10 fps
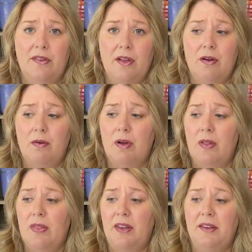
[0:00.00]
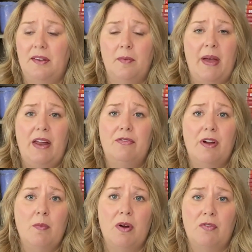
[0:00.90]
So that it's a bad
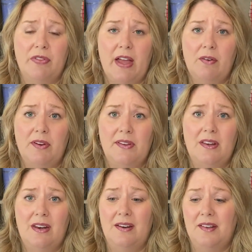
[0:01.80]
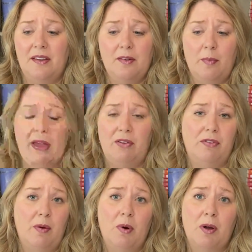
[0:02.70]
framework for that reason, and it's also a bad
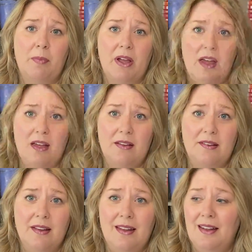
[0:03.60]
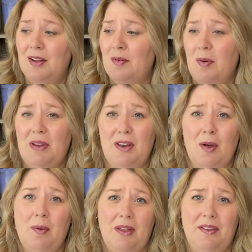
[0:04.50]
framework because what we
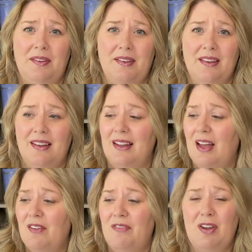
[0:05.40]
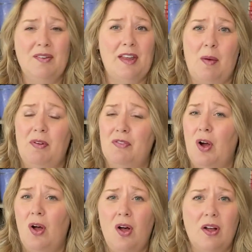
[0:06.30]
know is affairs happen for
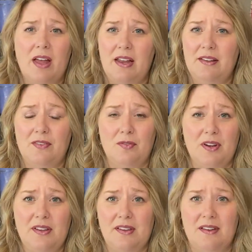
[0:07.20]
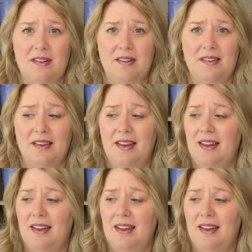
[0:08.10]
all kinds of reasons,